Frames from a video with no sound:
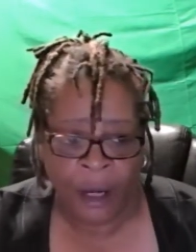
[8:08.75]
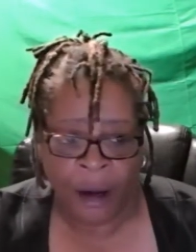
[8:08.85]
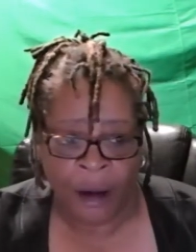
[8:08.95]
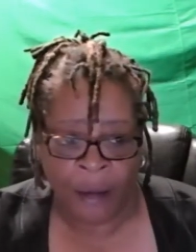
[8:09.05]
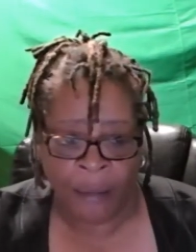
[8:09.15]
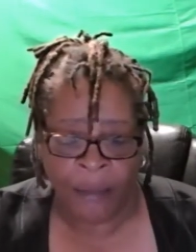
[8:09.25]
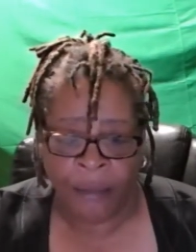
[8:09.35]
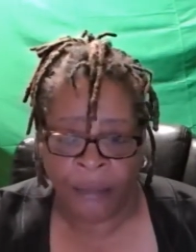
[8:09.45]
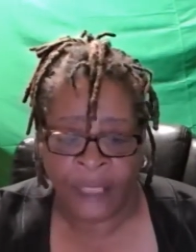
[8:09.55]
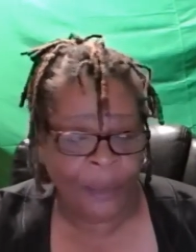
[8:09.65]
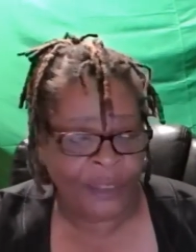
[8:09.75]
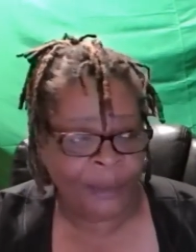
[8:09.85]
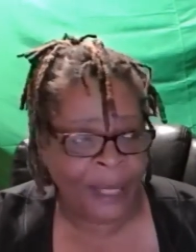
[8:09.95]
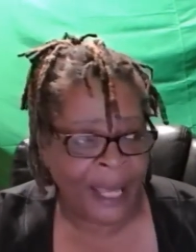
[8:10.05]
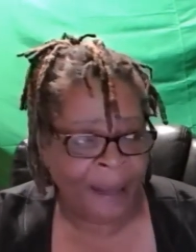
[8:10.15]
um, that was
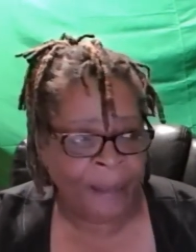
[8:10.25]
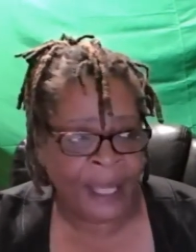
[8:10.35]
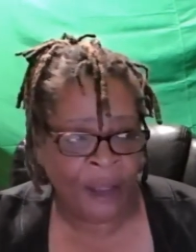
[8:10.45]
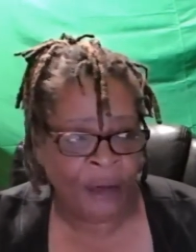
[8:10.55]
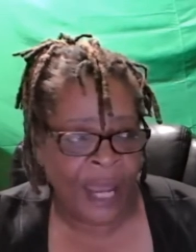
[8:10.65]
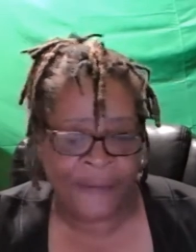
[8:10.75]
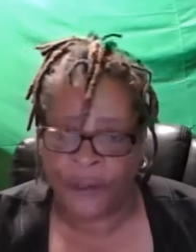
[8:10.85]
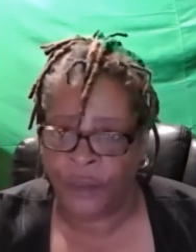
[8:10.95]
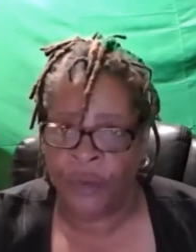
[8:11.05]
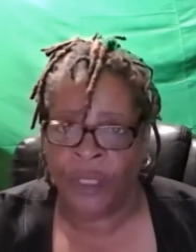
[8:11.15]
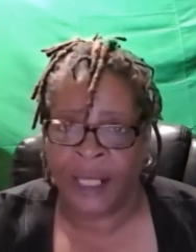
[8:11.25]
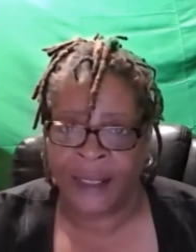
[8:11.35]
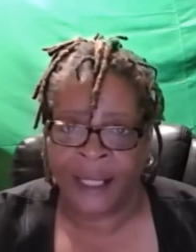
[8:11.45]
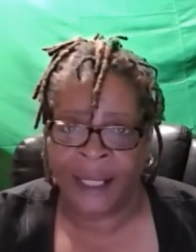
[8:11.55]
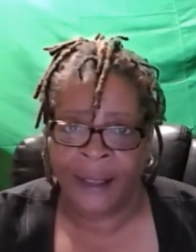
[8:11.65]
bad, man. You didn't have to do her like
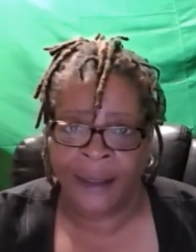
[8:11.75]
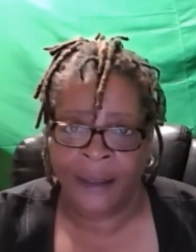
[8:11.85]
that.